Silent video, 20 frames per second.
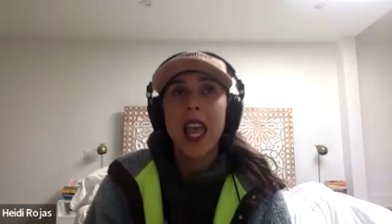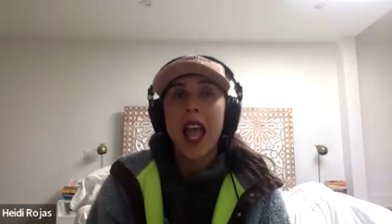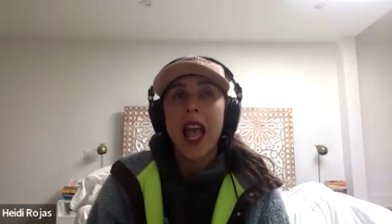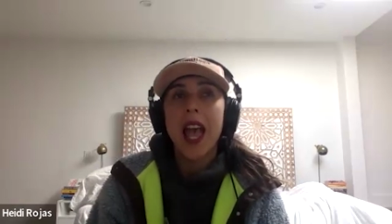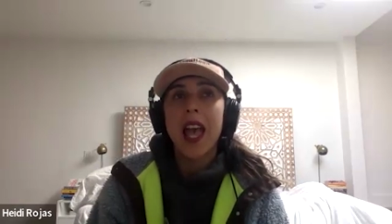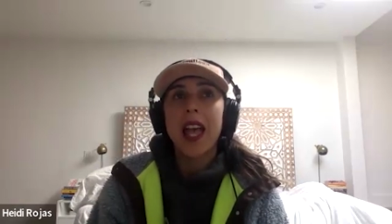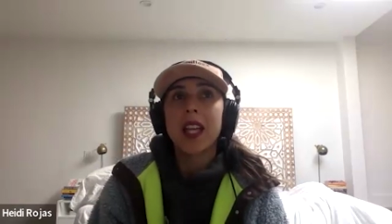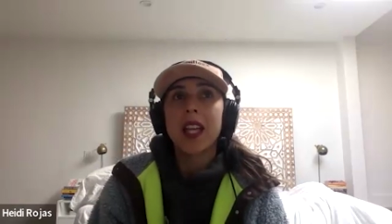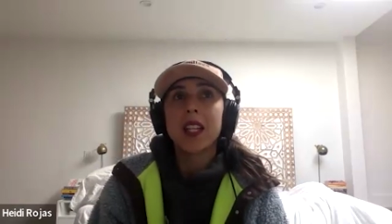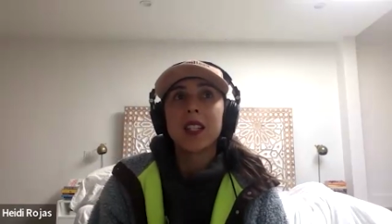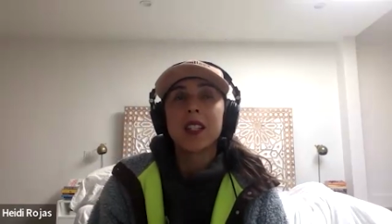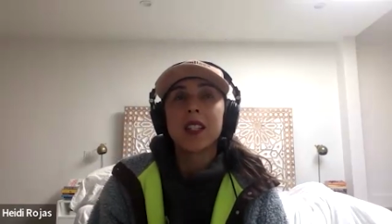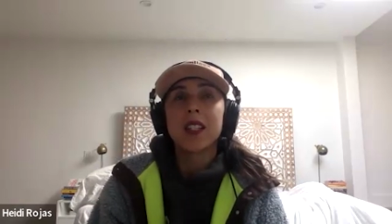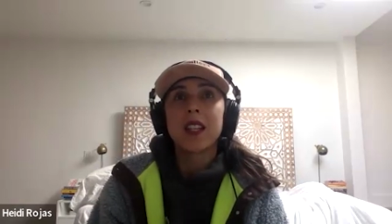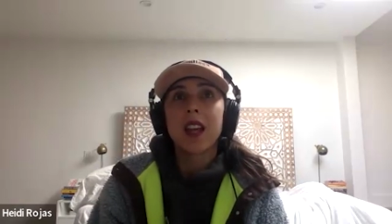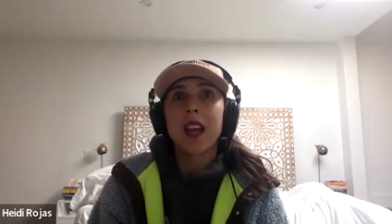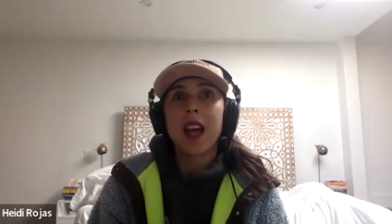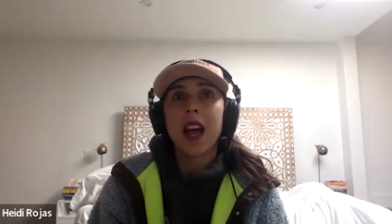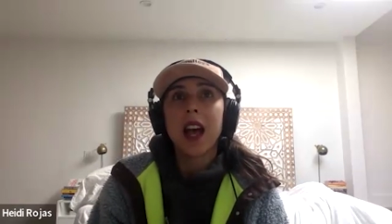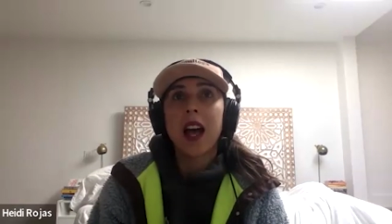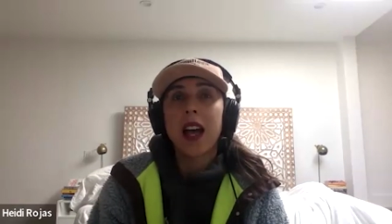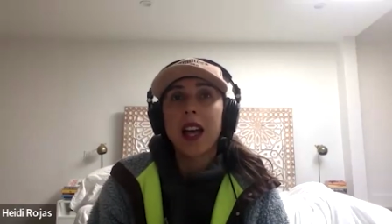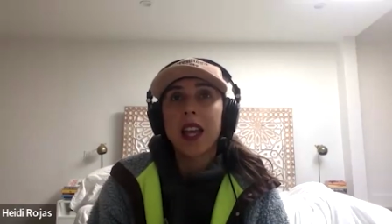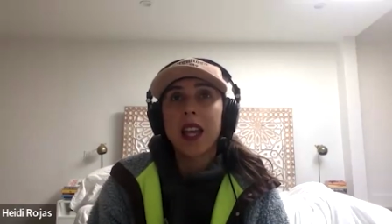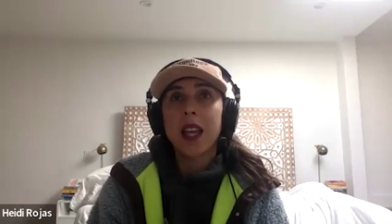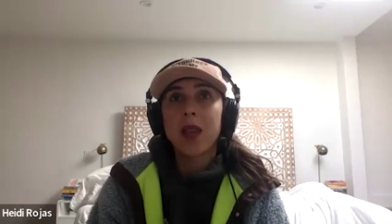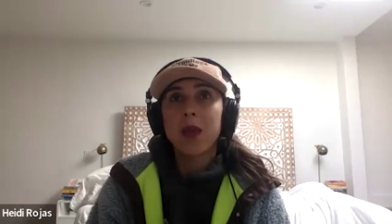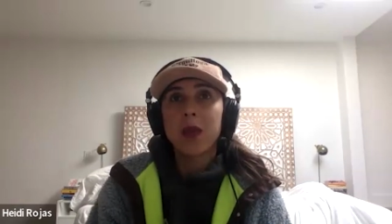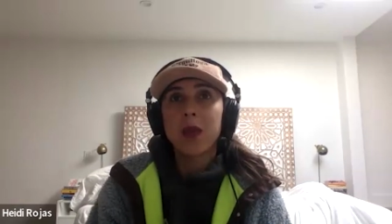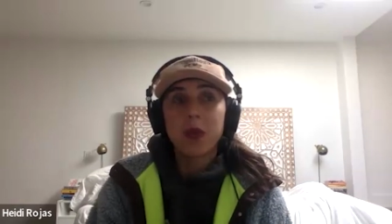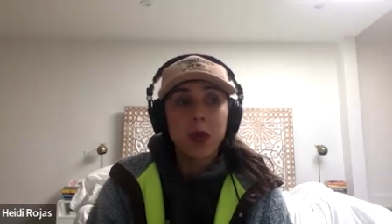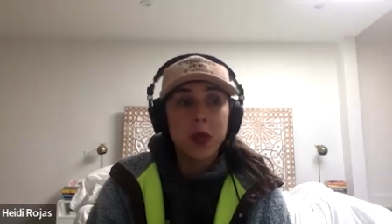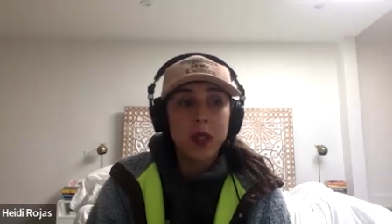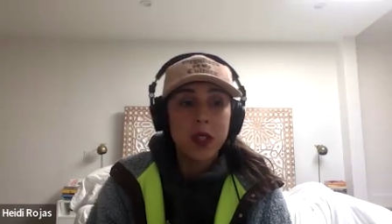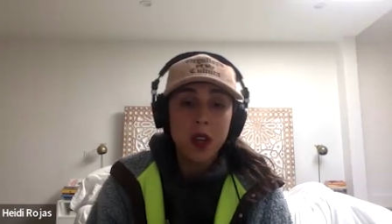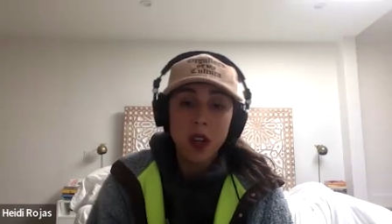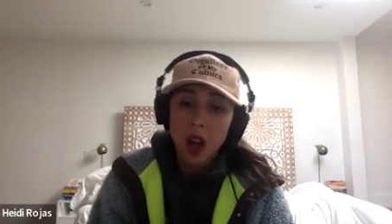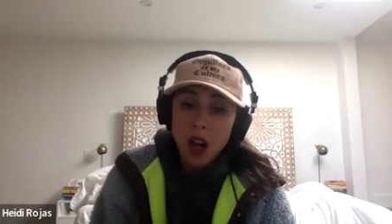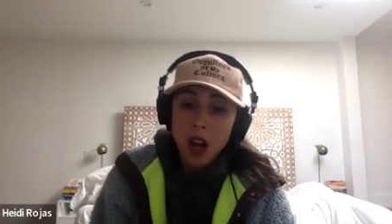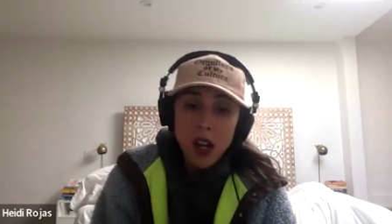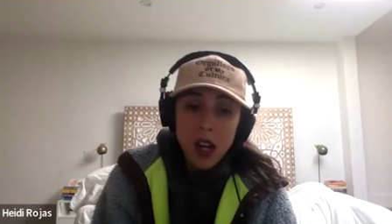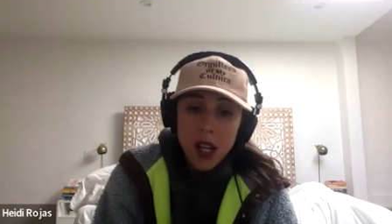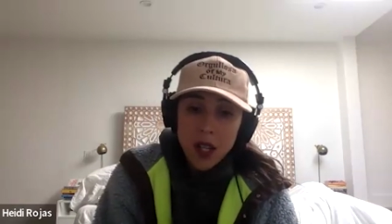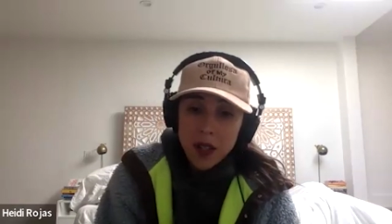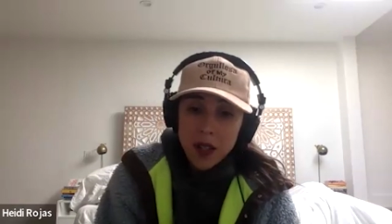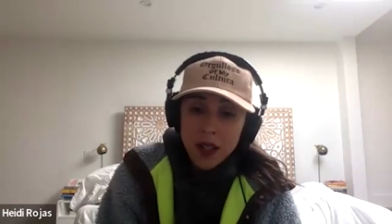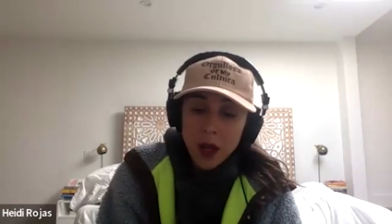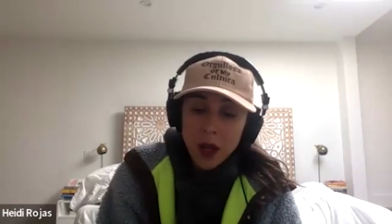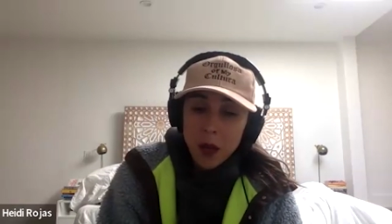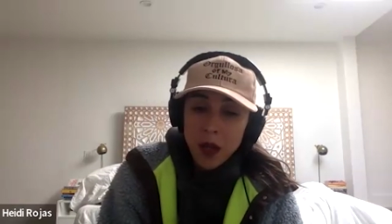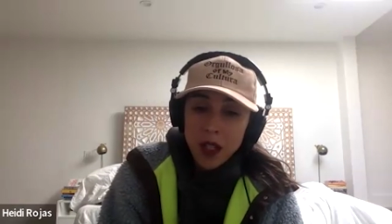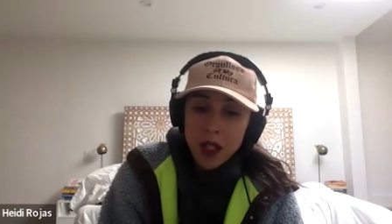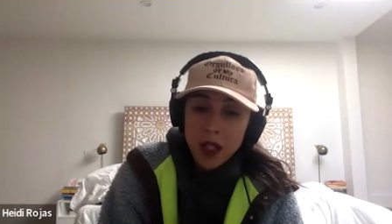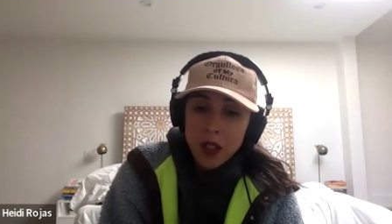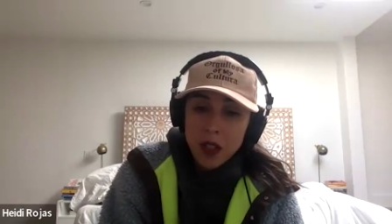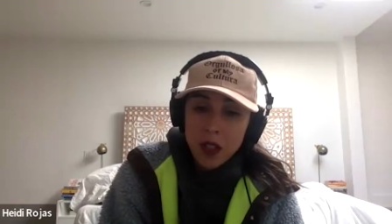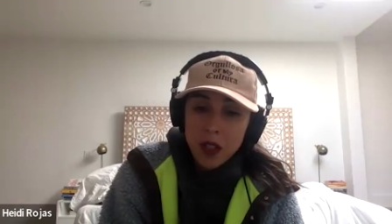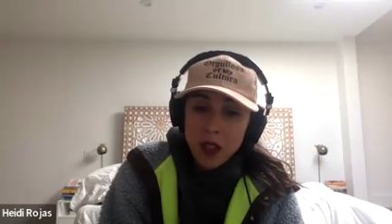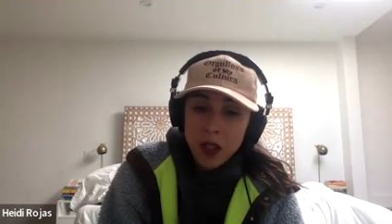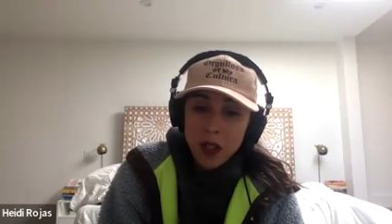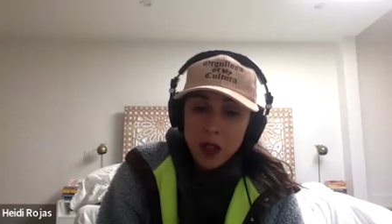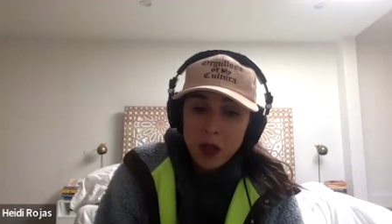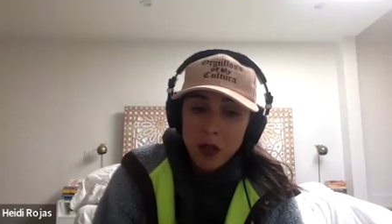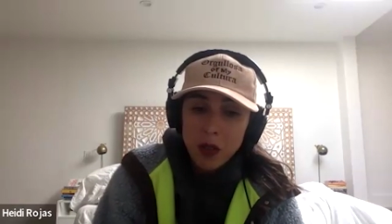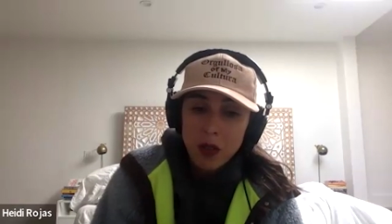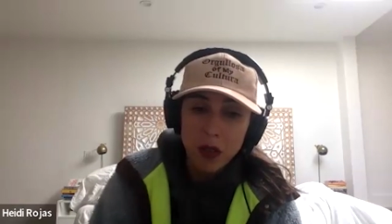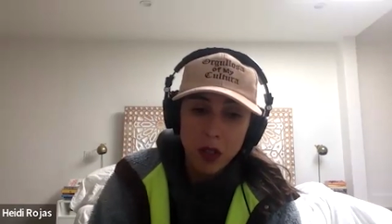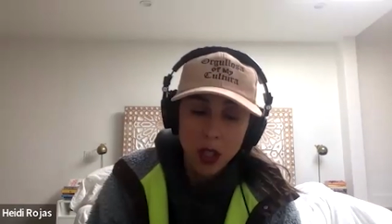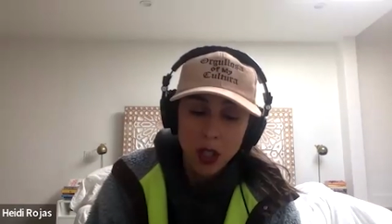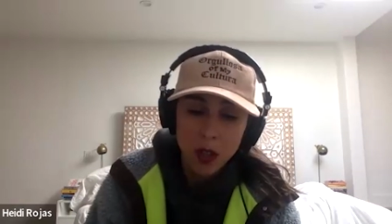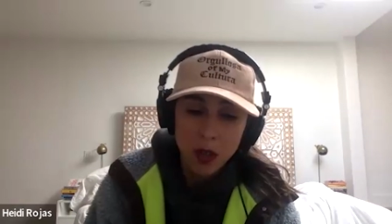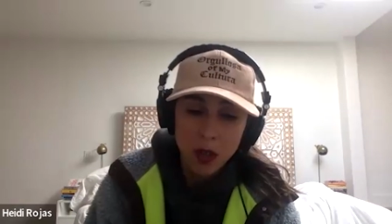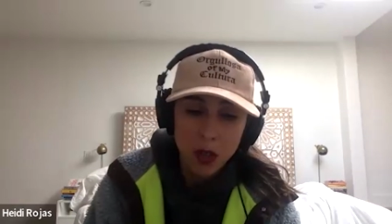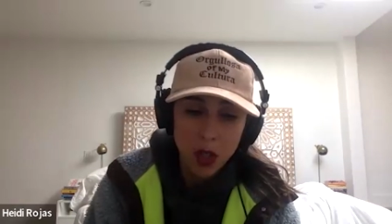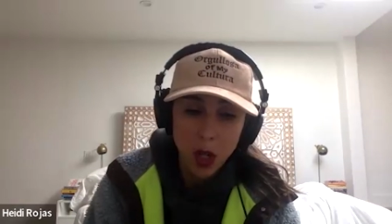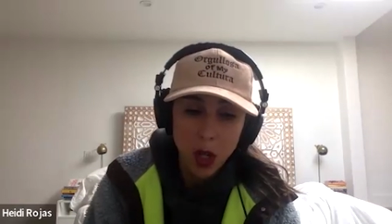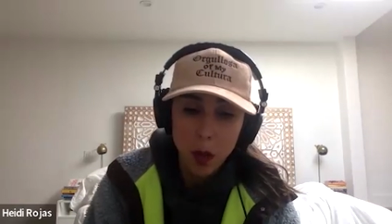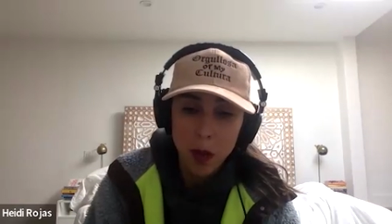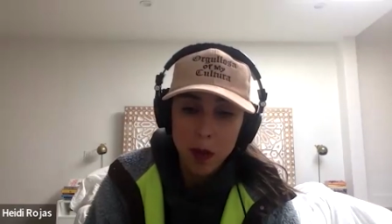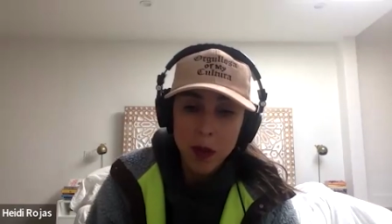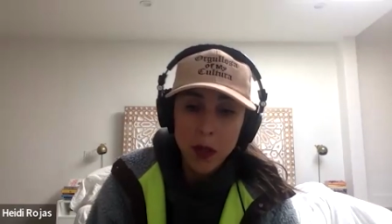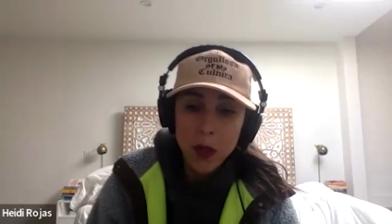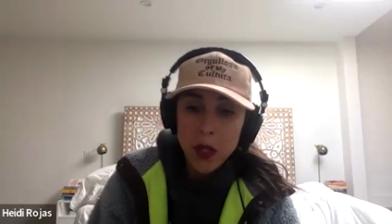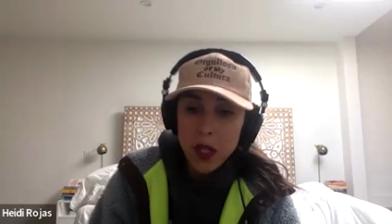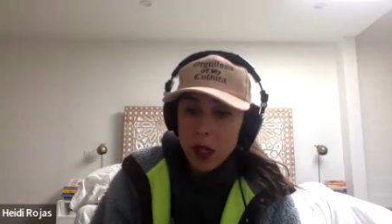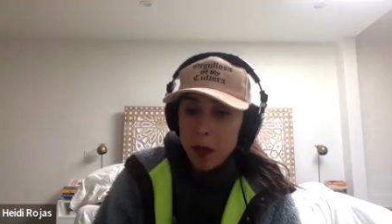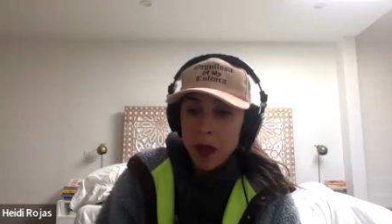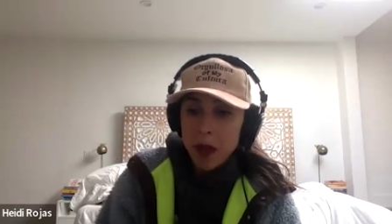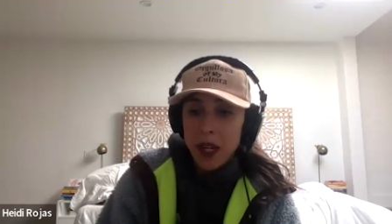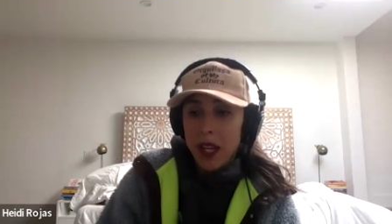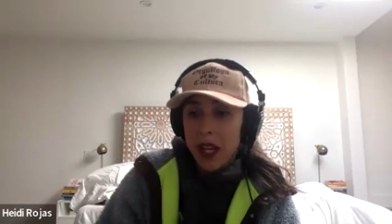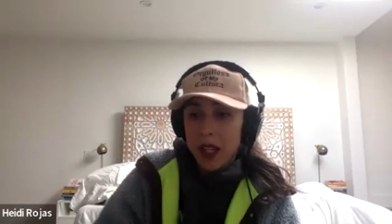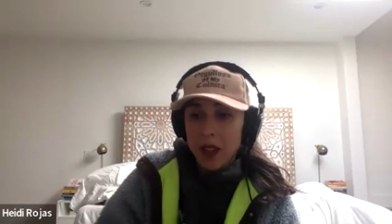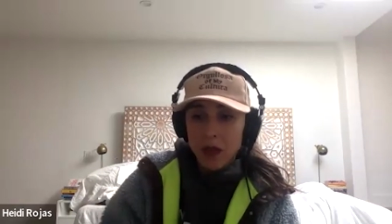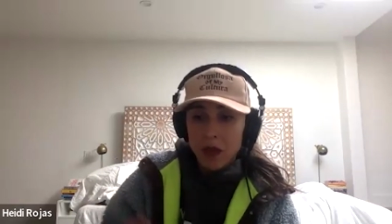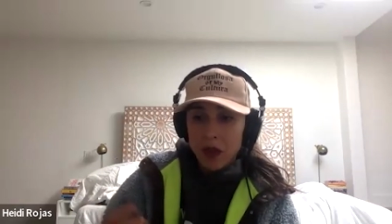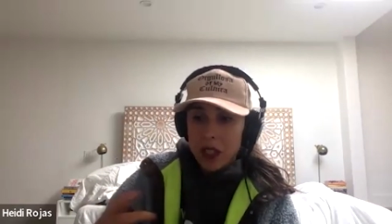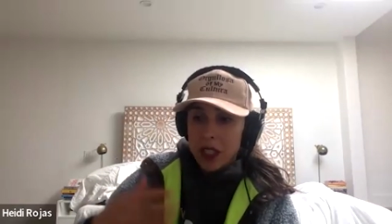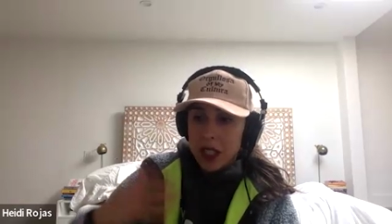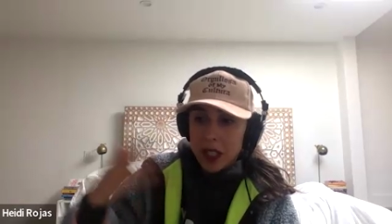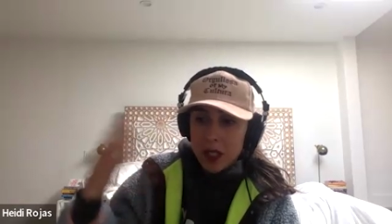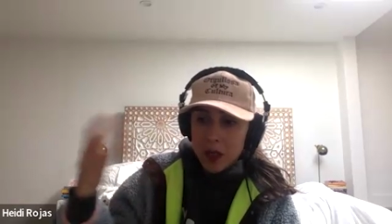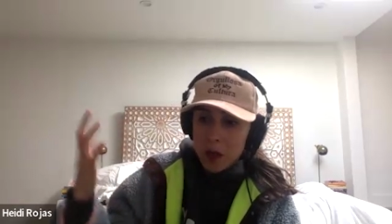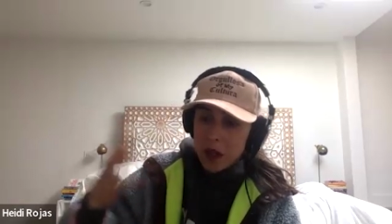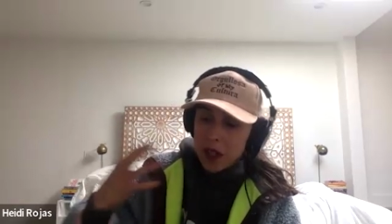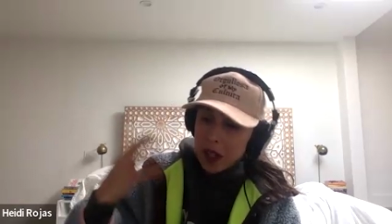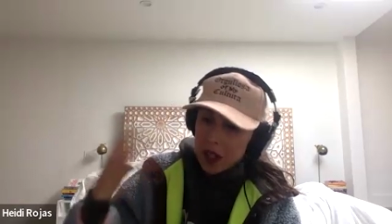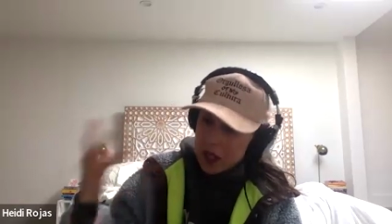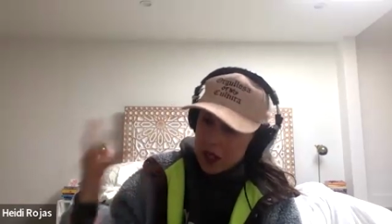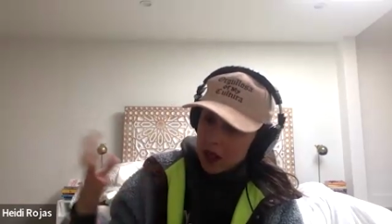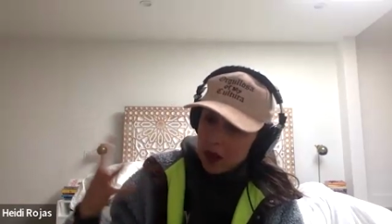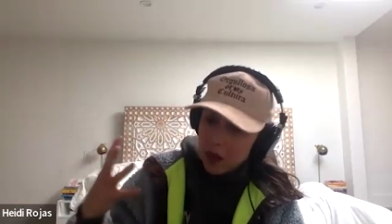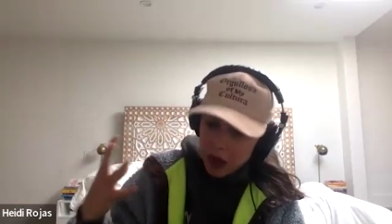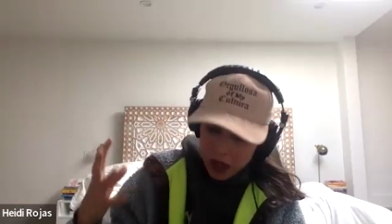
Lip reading: And I was an artist. I wanted to share my music, but I hadn't really experienced